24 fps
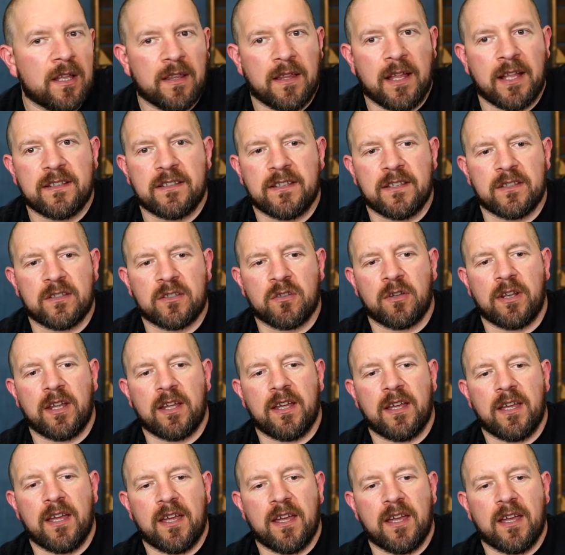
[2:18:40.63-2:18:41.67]
that's as good
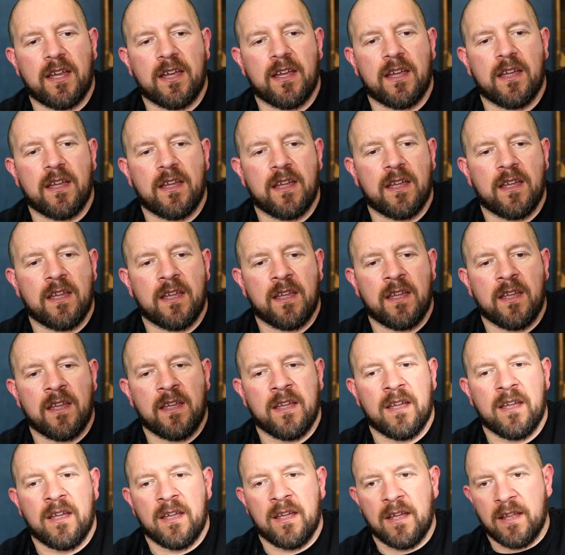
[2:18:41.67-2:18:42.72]
a uh,
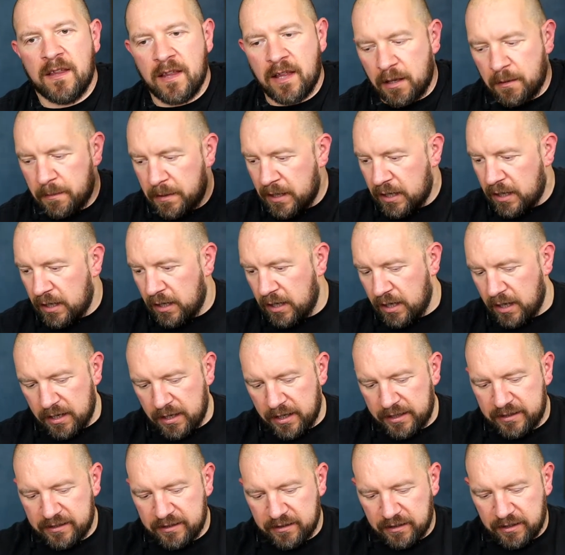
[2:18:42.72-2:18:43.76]
that'll be a, a
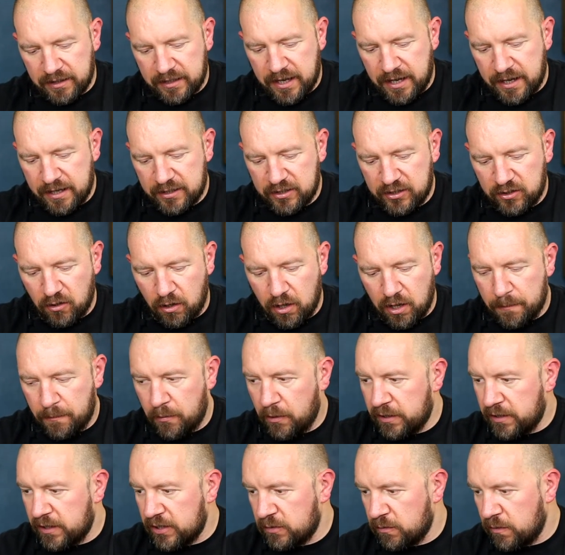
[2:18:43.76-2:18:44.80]
nice little kind of starter
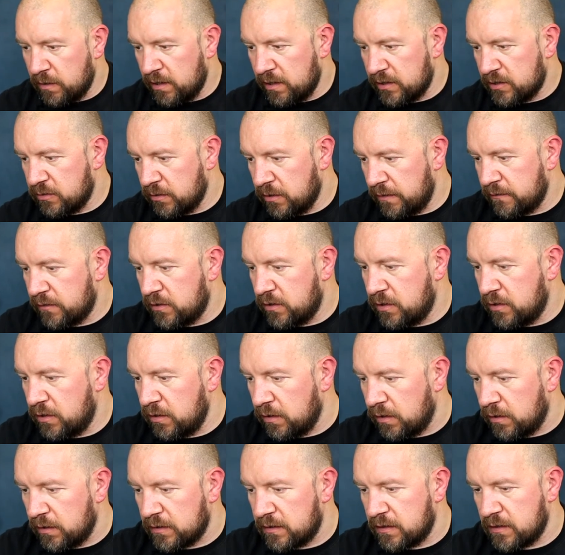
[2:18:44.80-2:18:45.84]
point as well. So I've
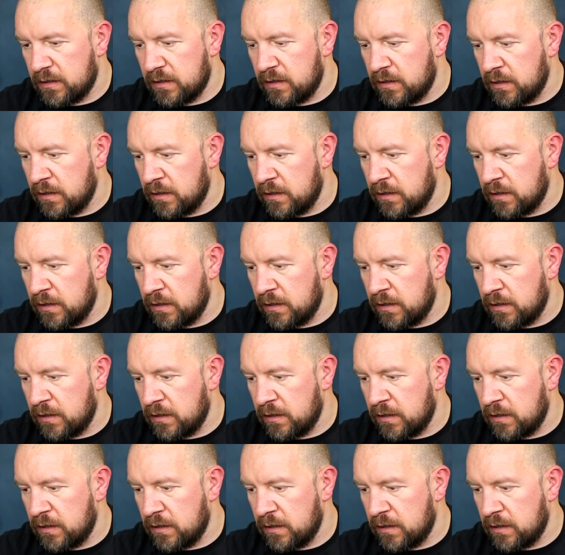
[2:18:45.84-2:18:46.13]
got